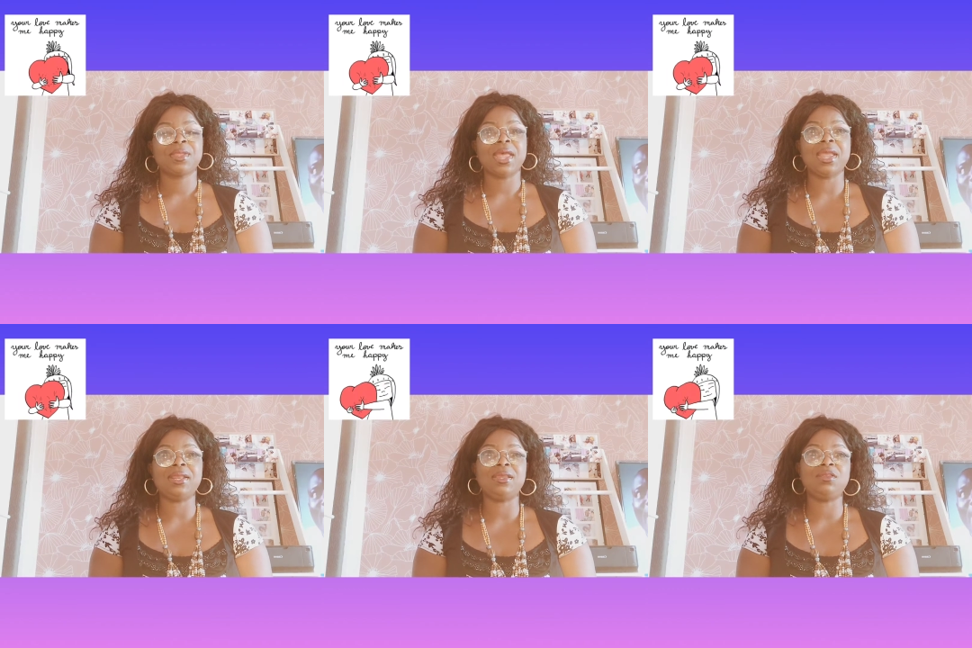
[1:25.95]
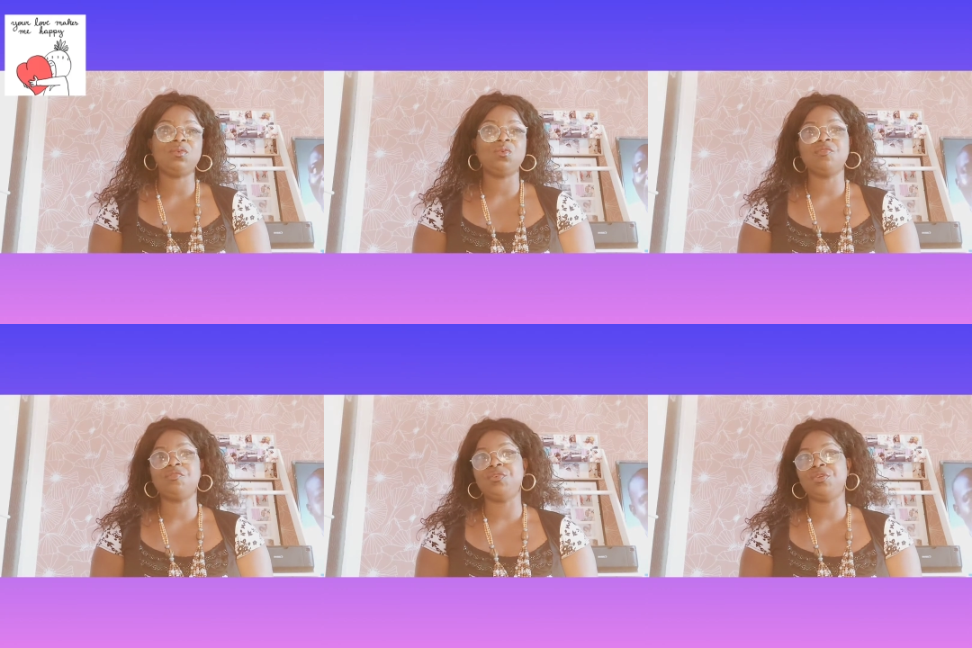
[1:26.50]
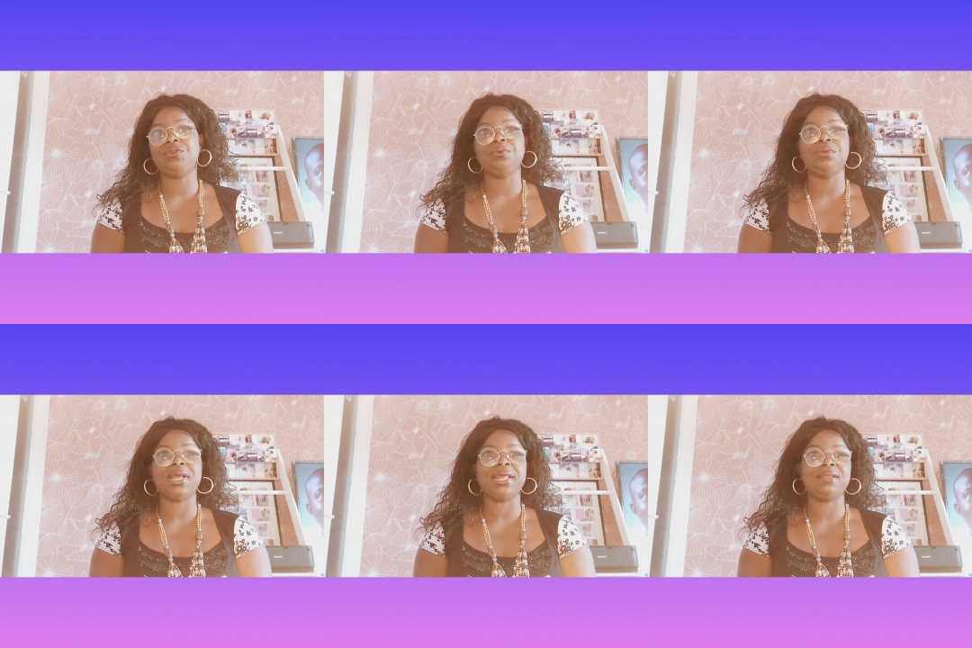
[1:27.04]
I did one video
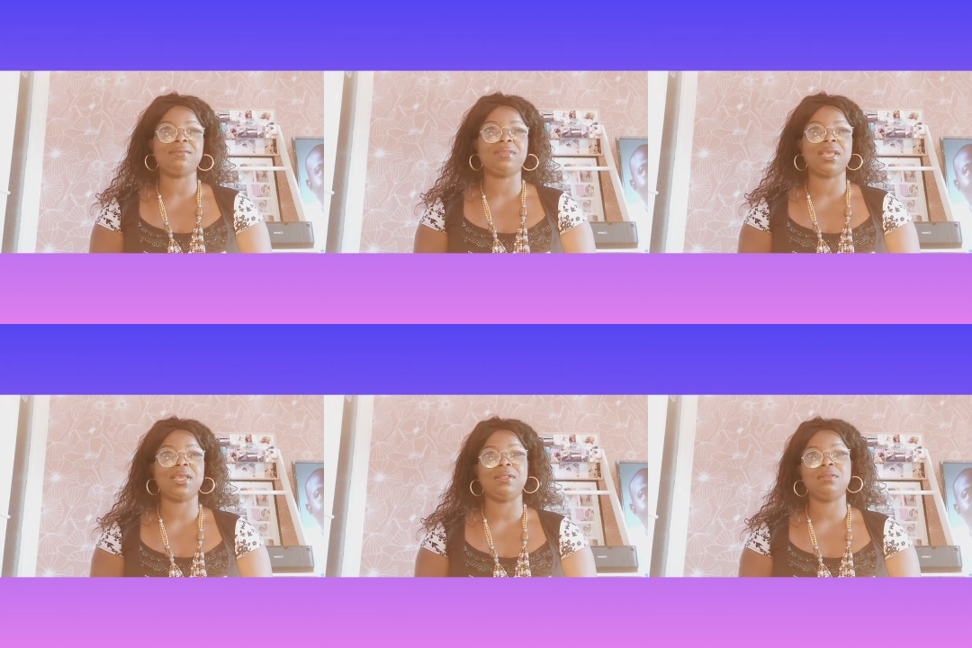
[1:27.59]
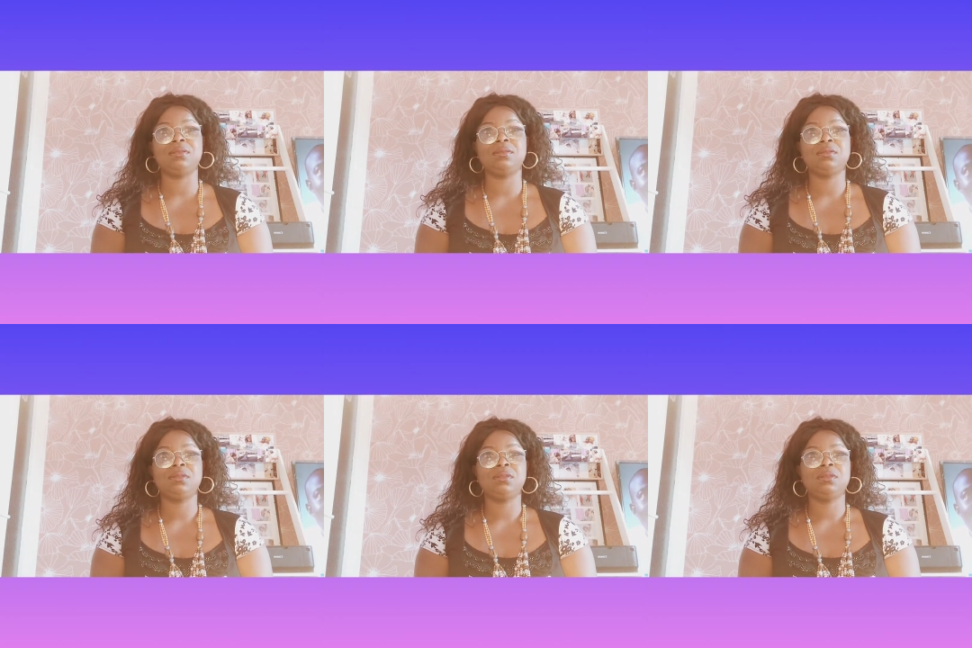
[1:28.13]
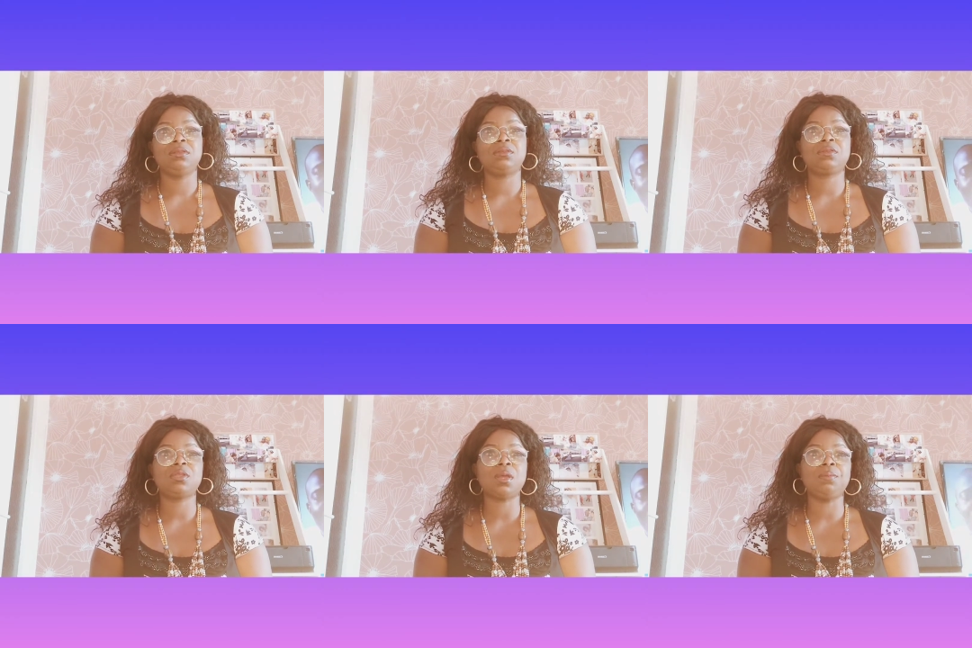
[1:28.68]
that I said,
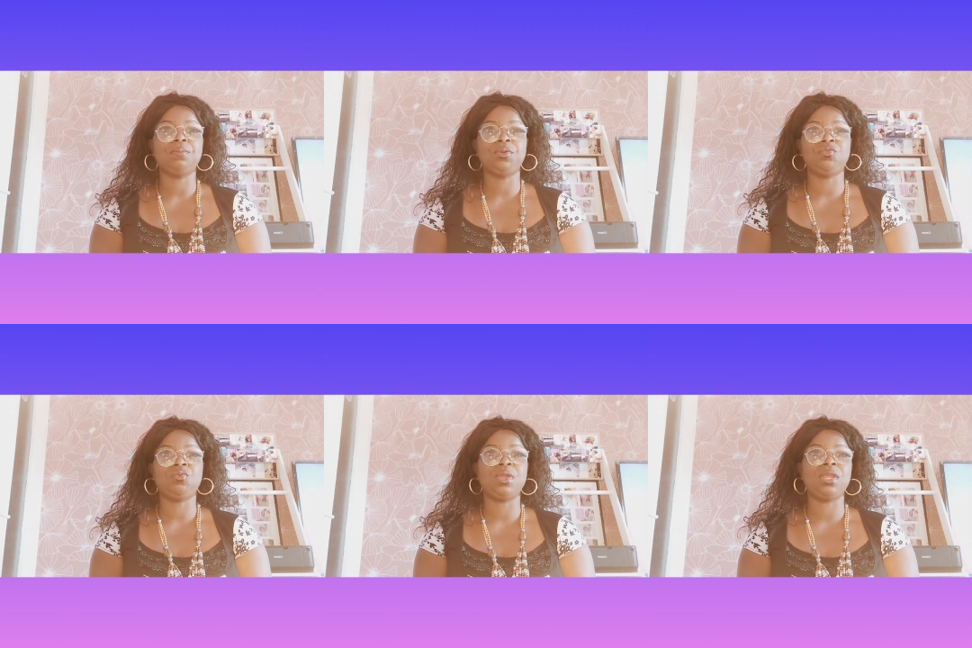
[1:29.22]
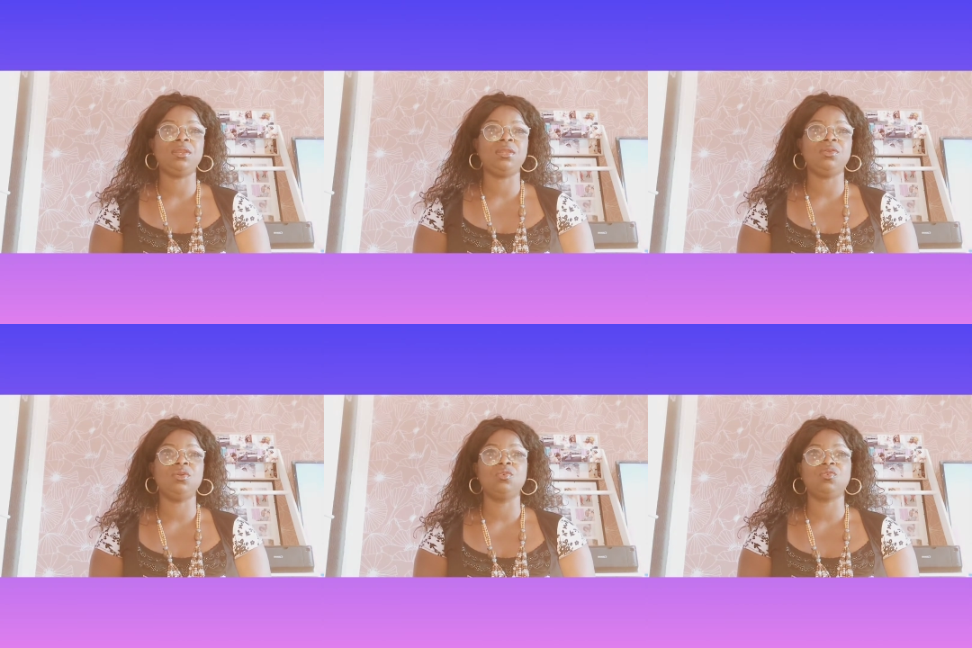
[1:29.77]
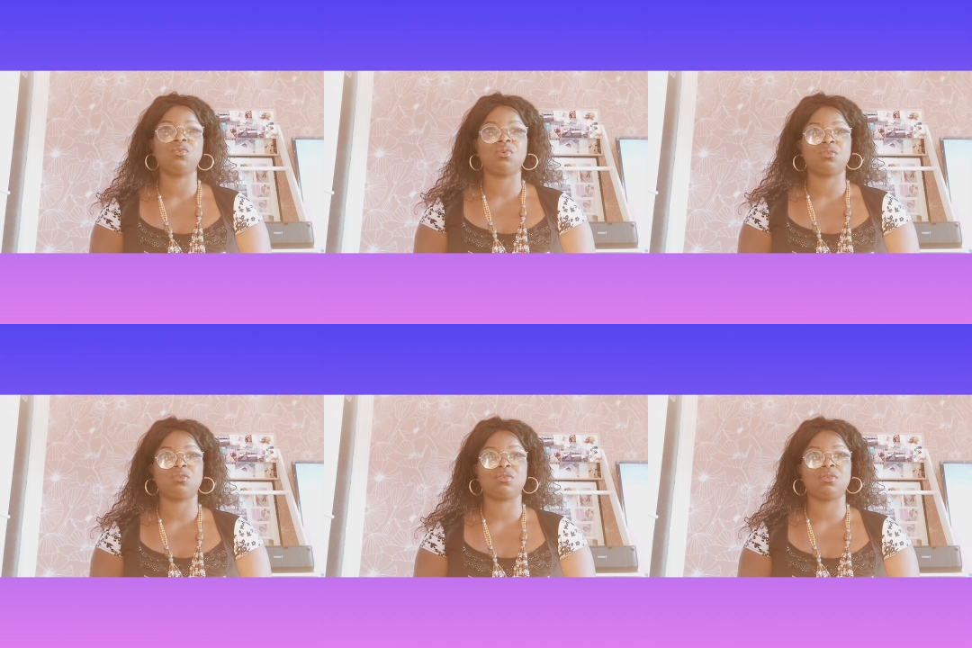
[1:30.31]
stop betraying your
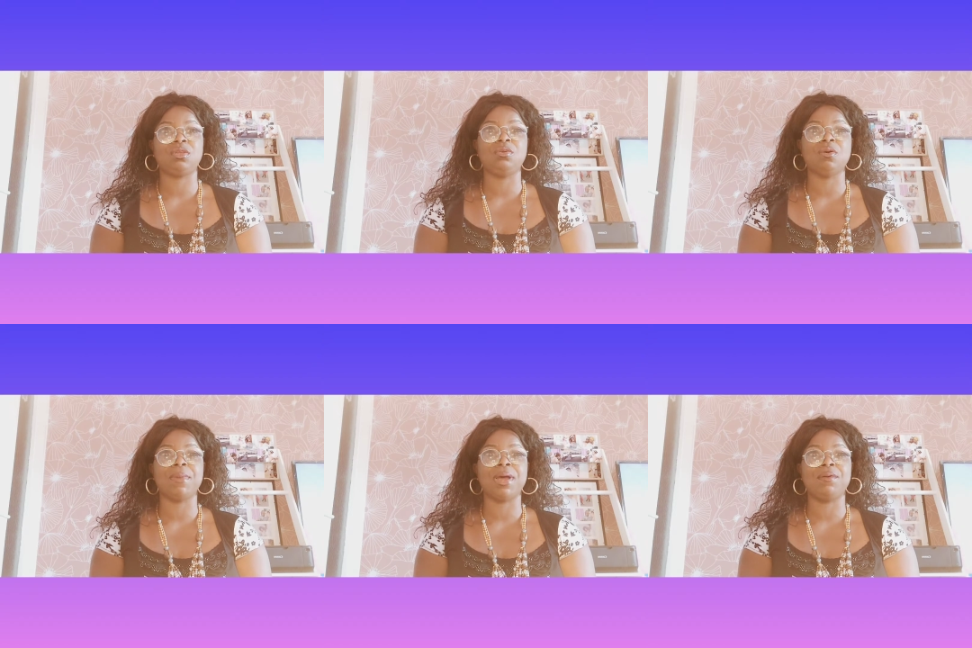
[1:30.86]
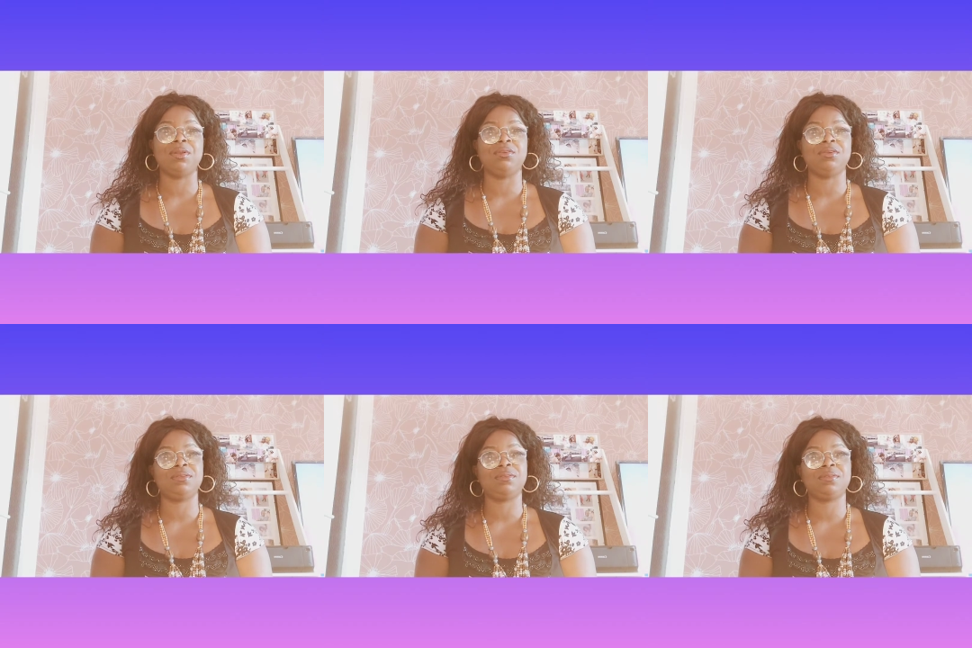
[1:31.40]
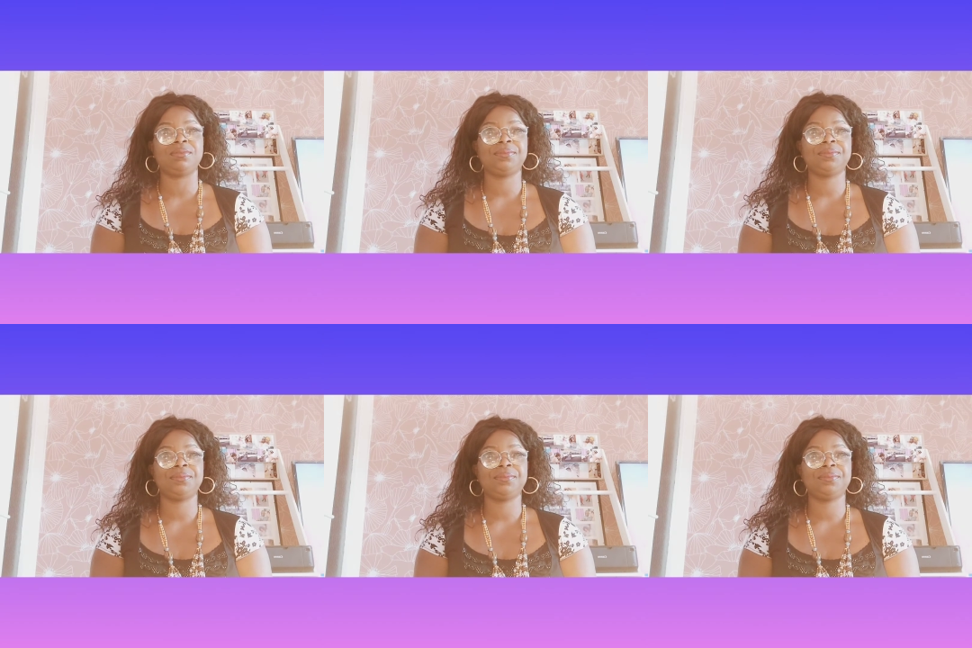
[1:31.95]
trust in your marriages.